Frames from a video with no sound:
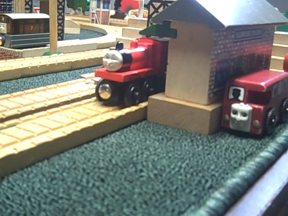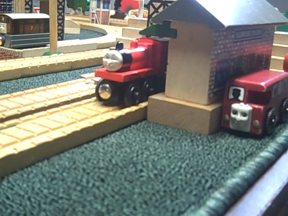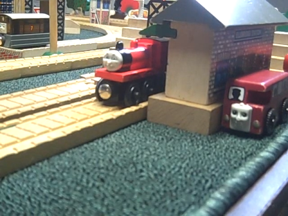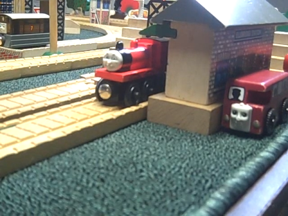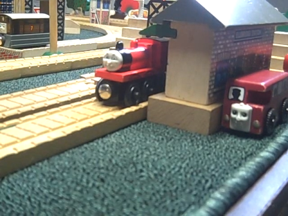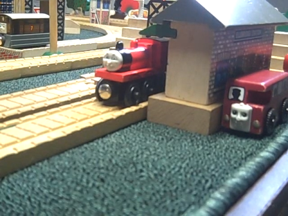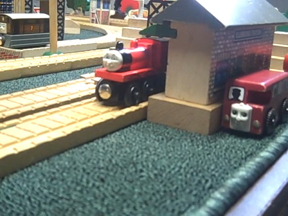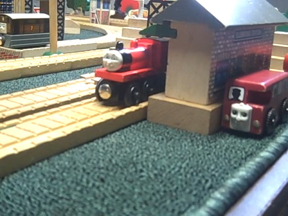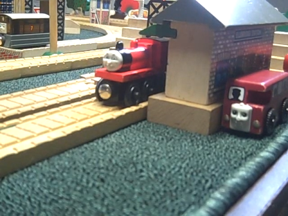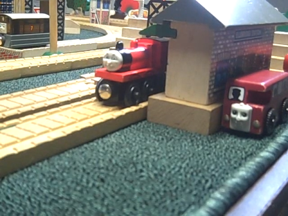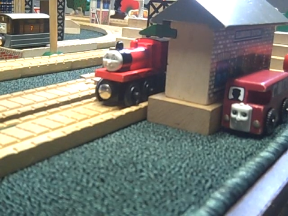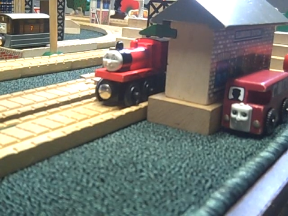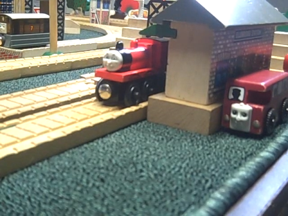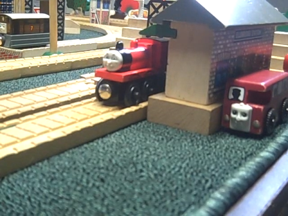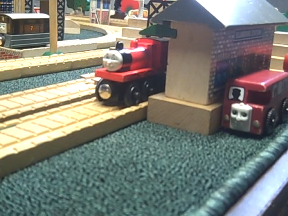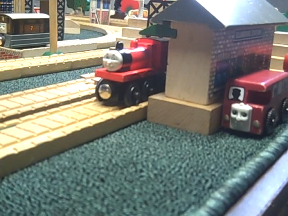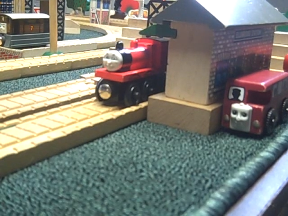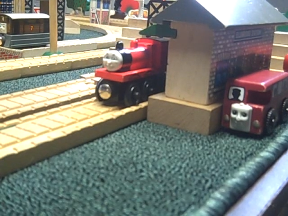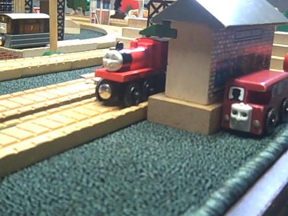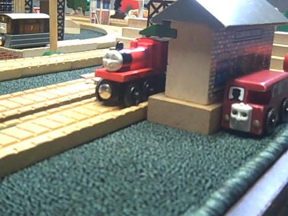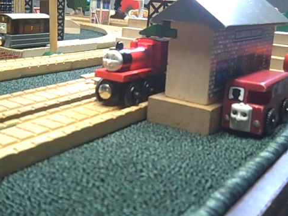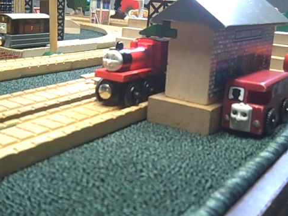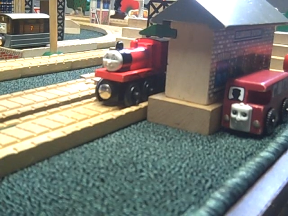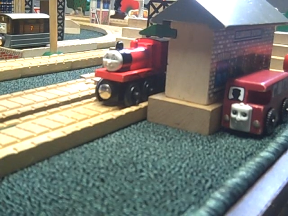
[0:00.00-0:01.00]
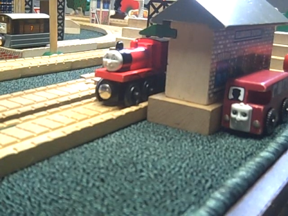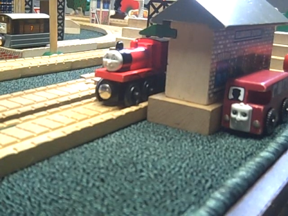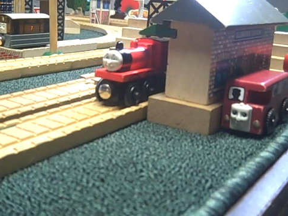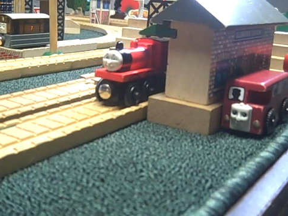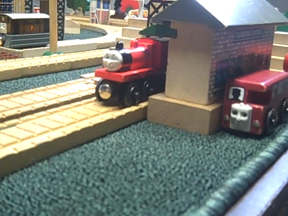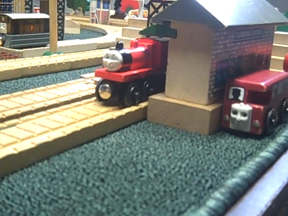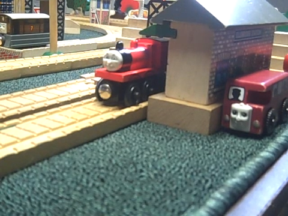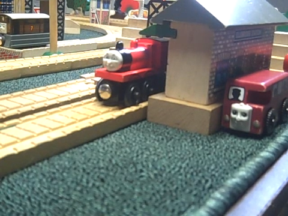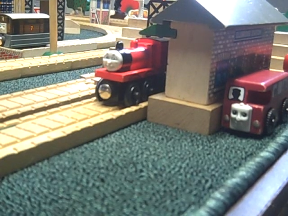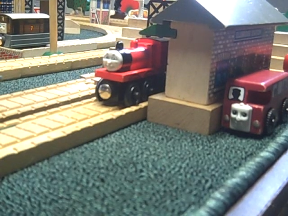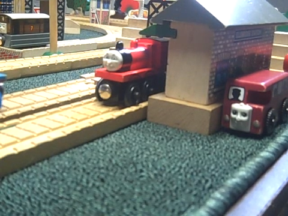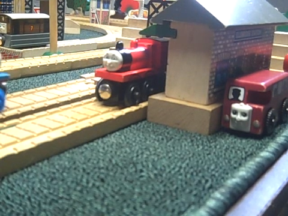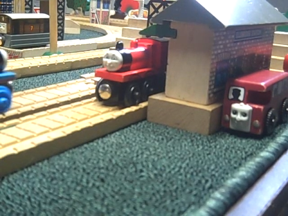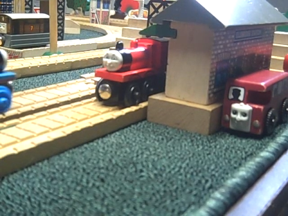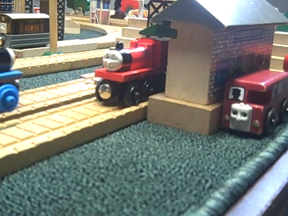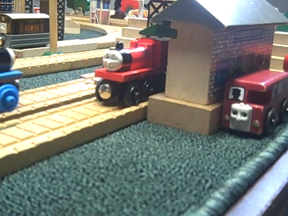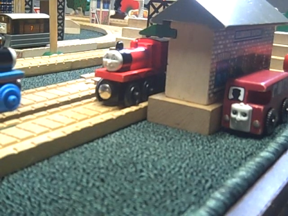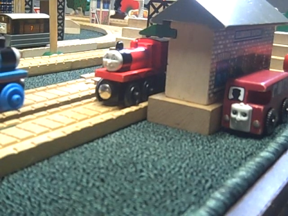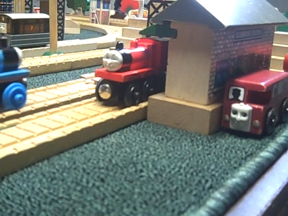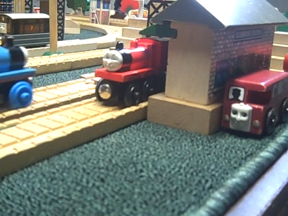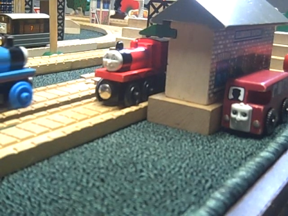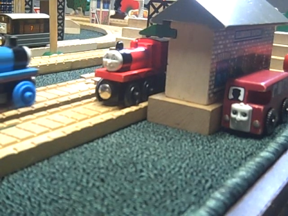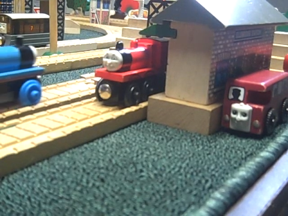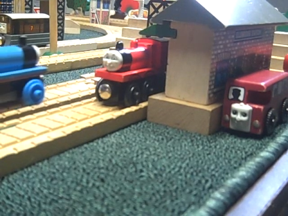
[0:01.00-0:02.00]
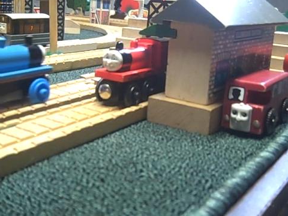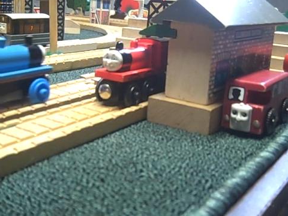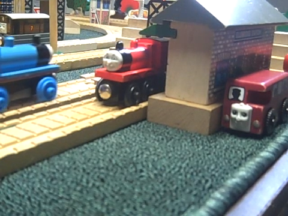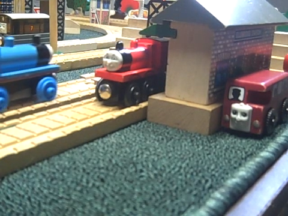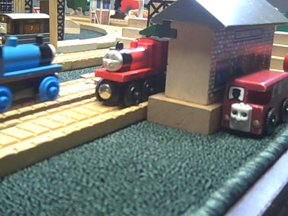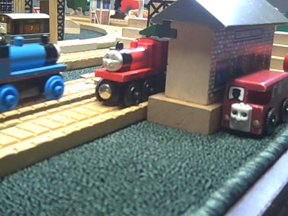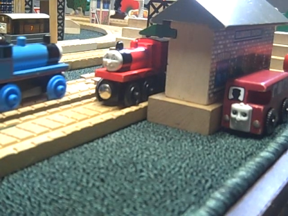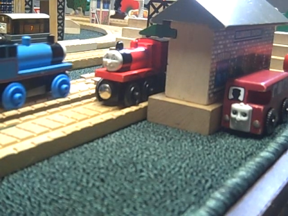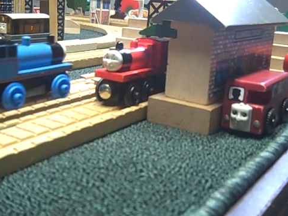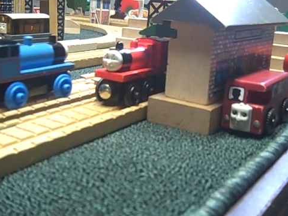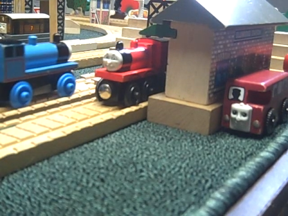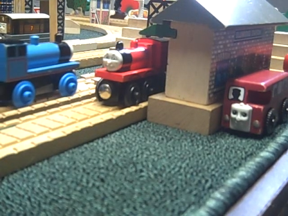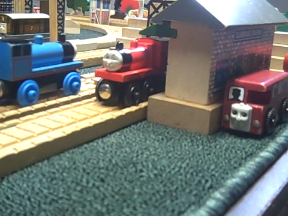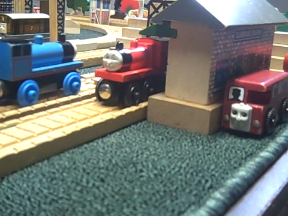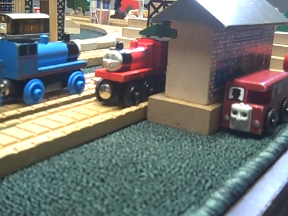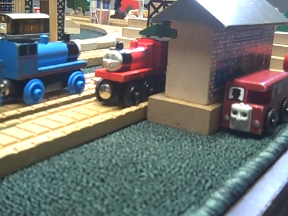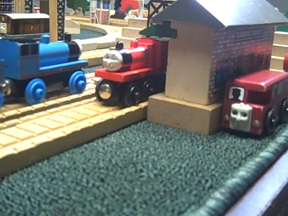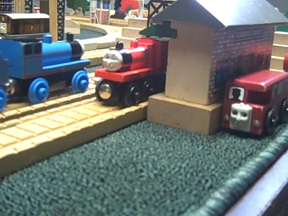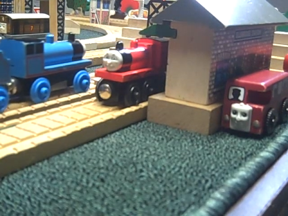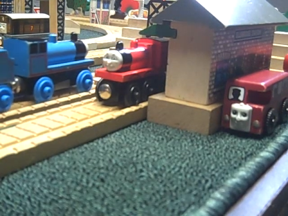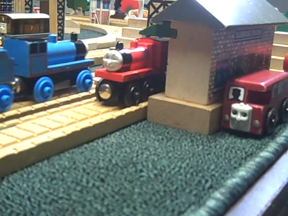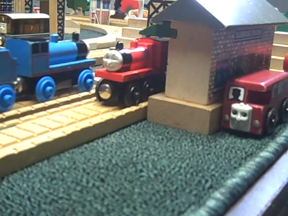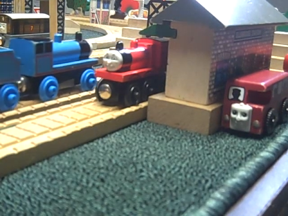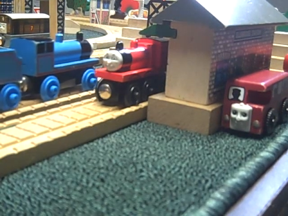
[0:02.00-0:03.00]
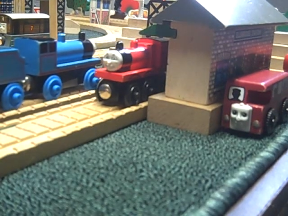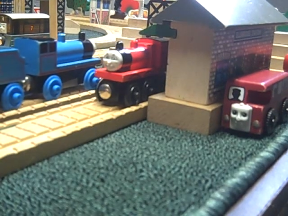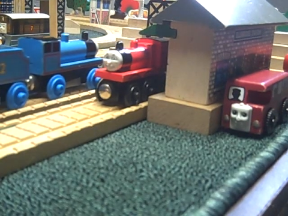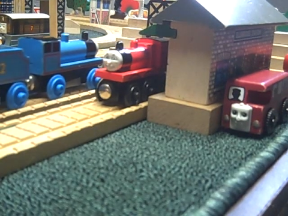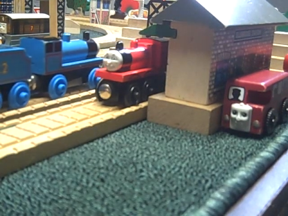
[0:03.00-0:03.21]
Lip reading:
No face is visible, so there are no lips to read.